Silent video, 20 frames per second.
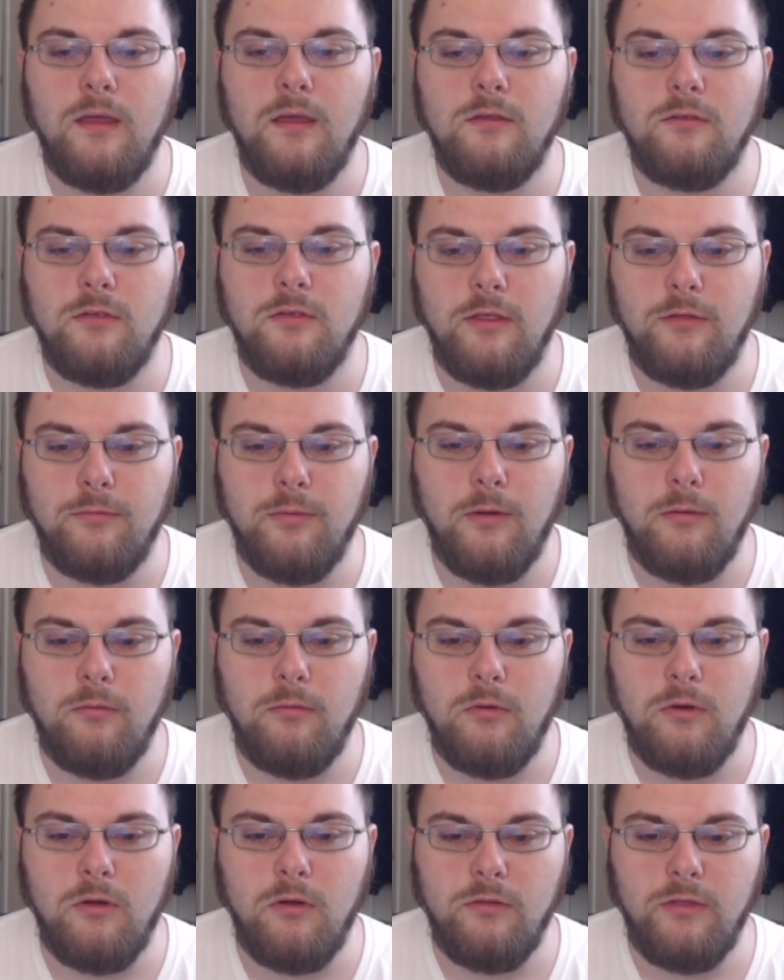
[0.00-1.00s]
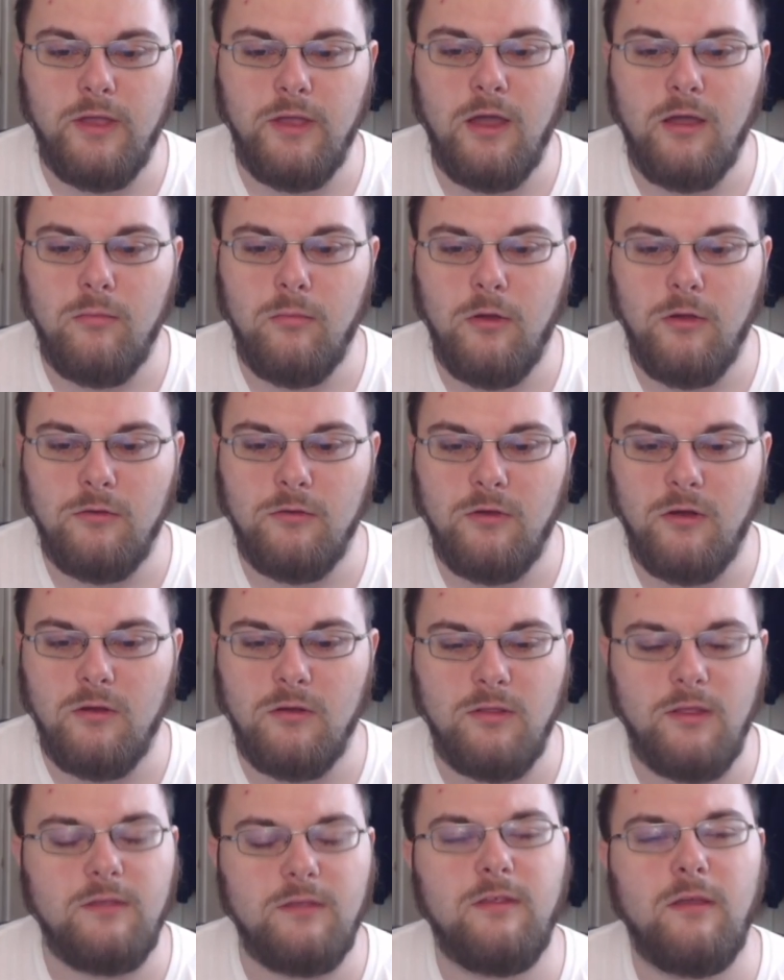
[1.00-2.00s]
So that's probably where all the eyeballs are,
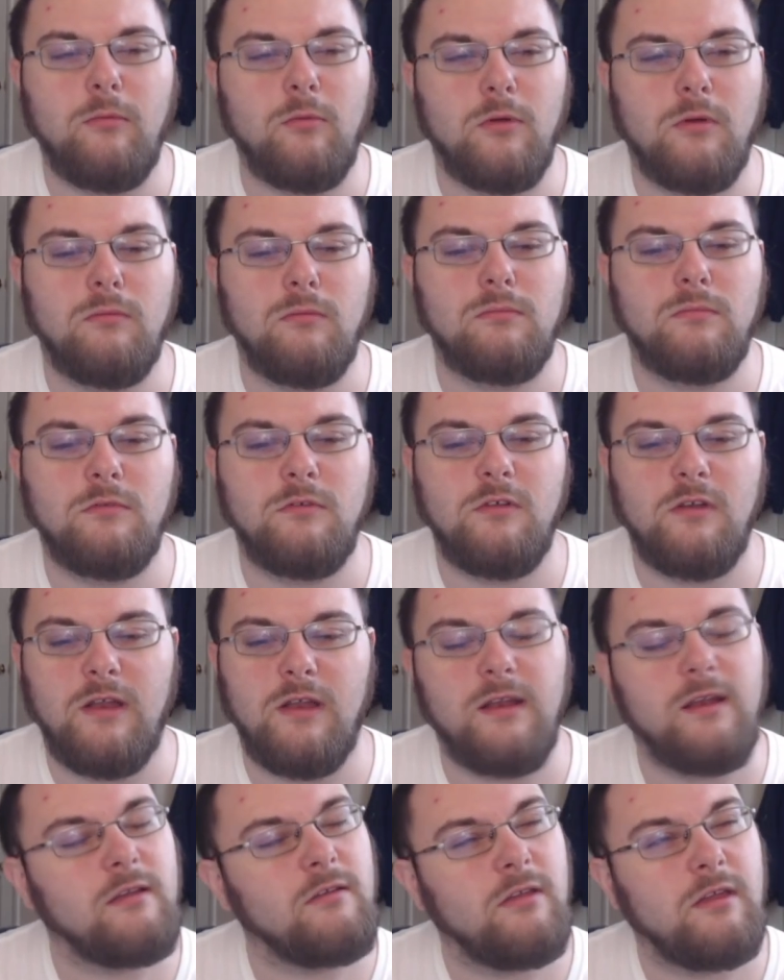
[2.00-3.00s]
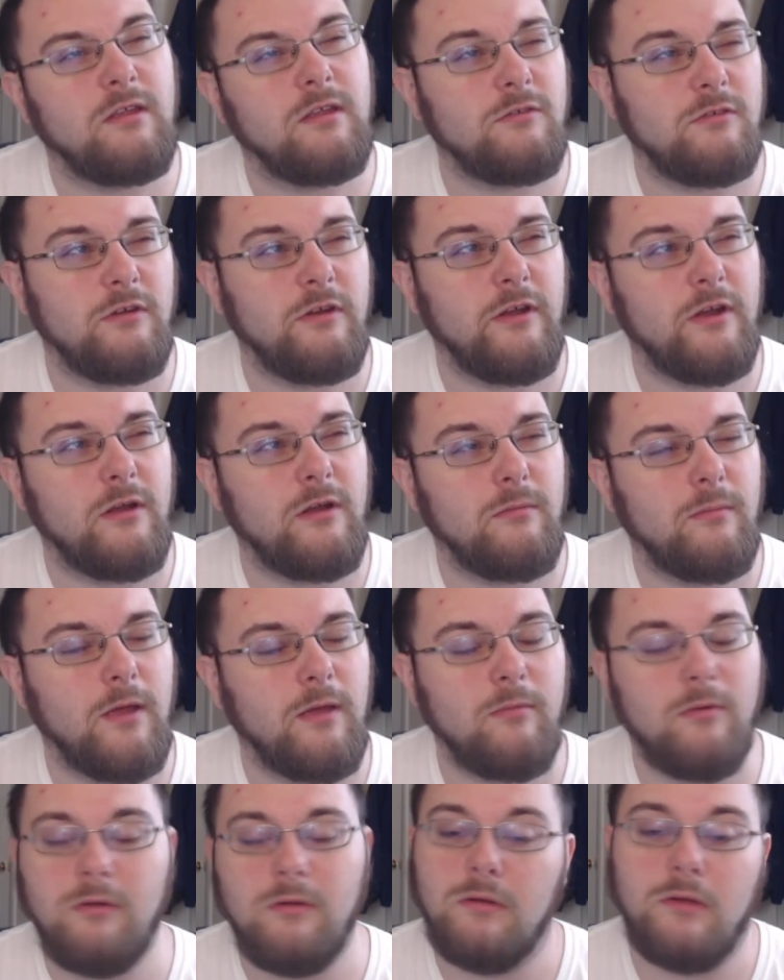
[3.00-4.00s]
unless they were genetically engineered,
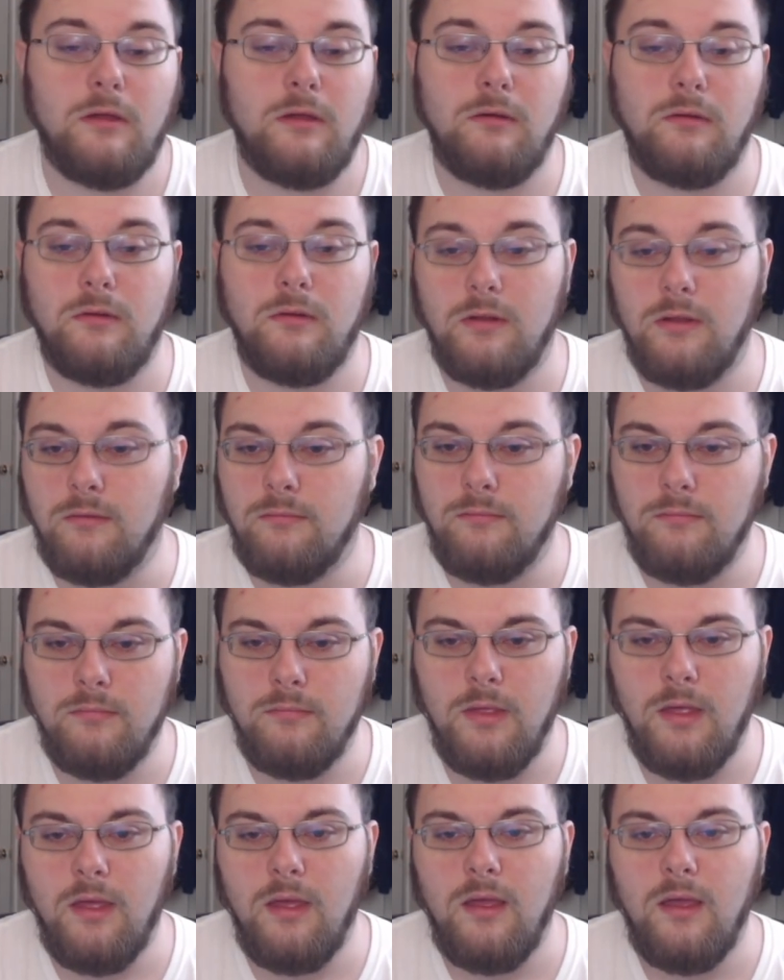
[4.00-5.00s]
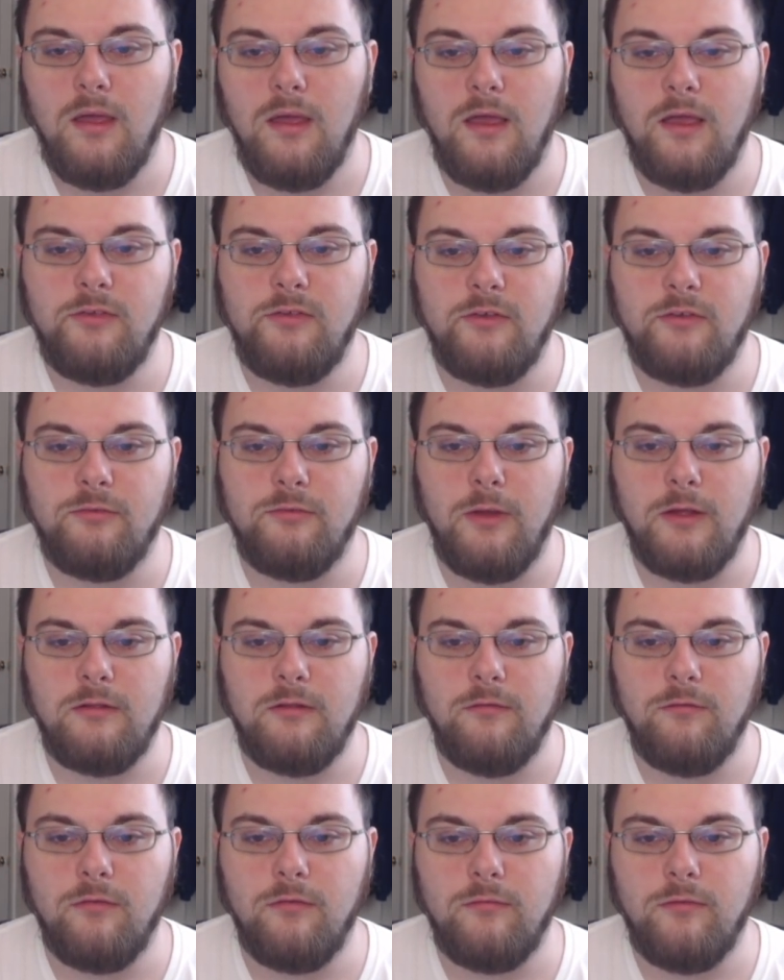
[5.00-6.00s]
maybe. I don't know. As
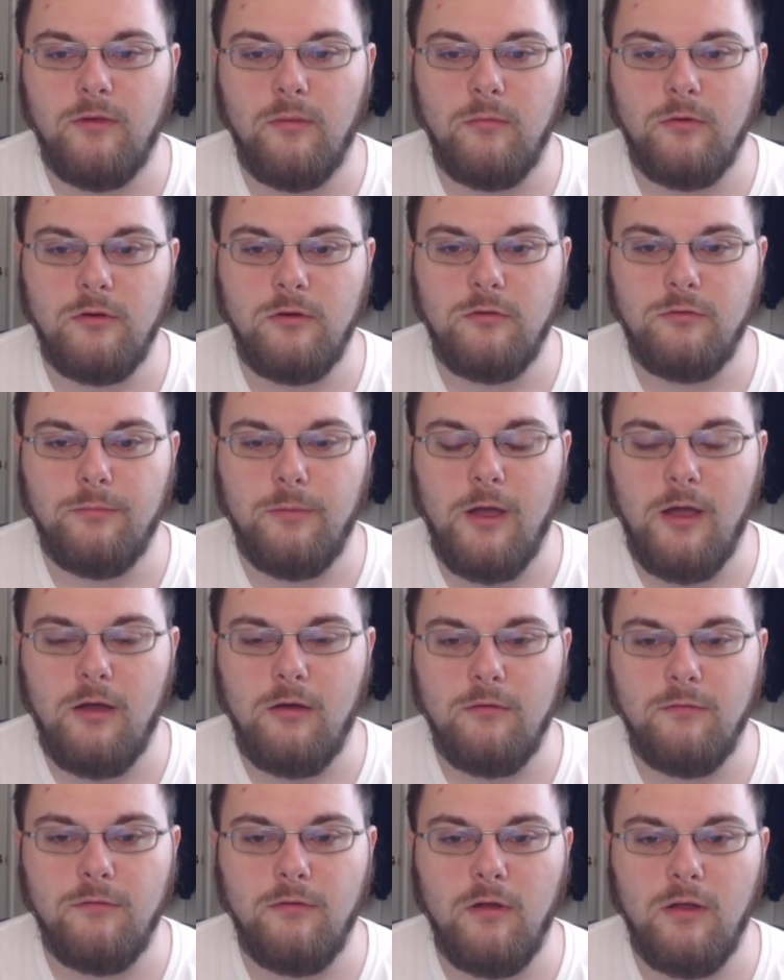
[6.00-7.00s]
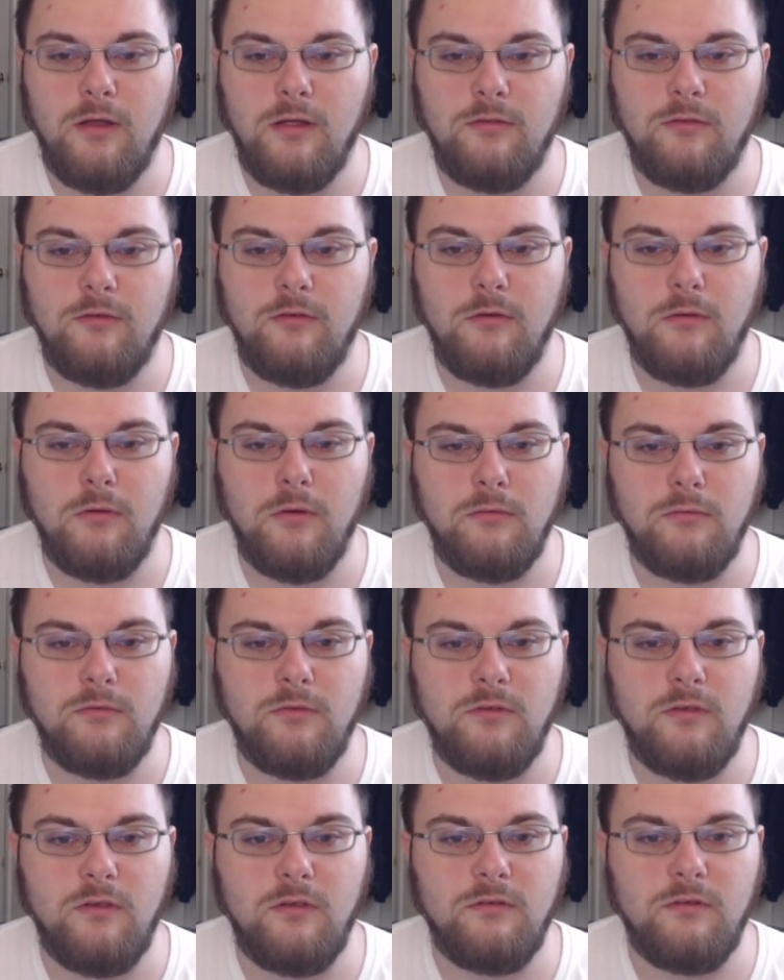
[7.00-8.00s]
expected from someone whose power frightens her own
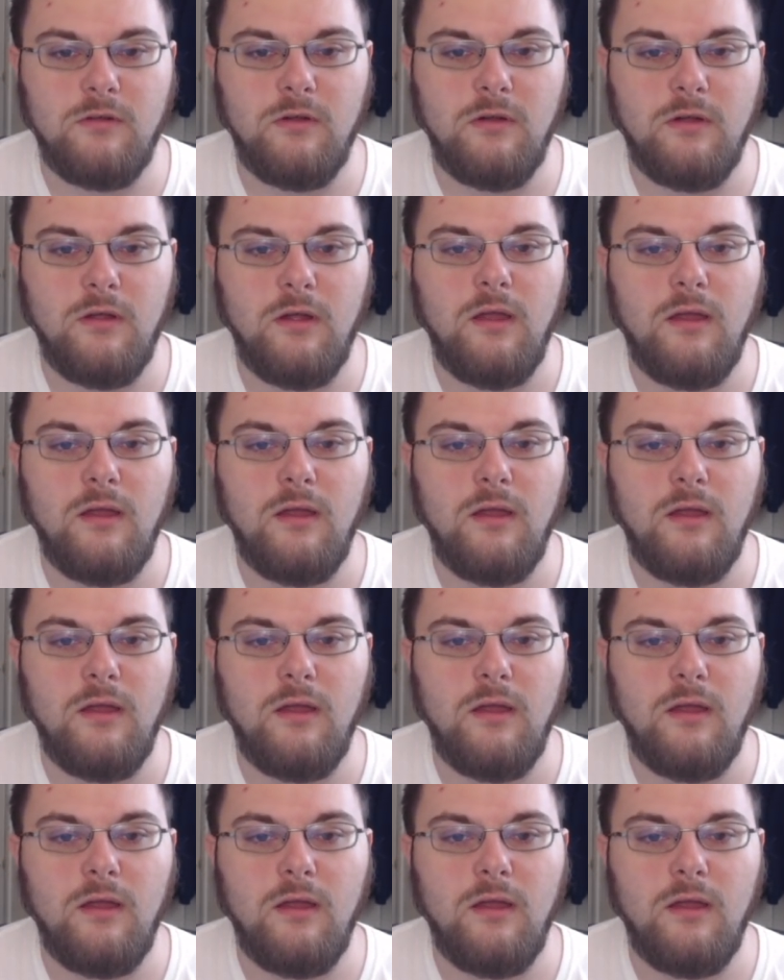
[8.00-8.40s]
sister.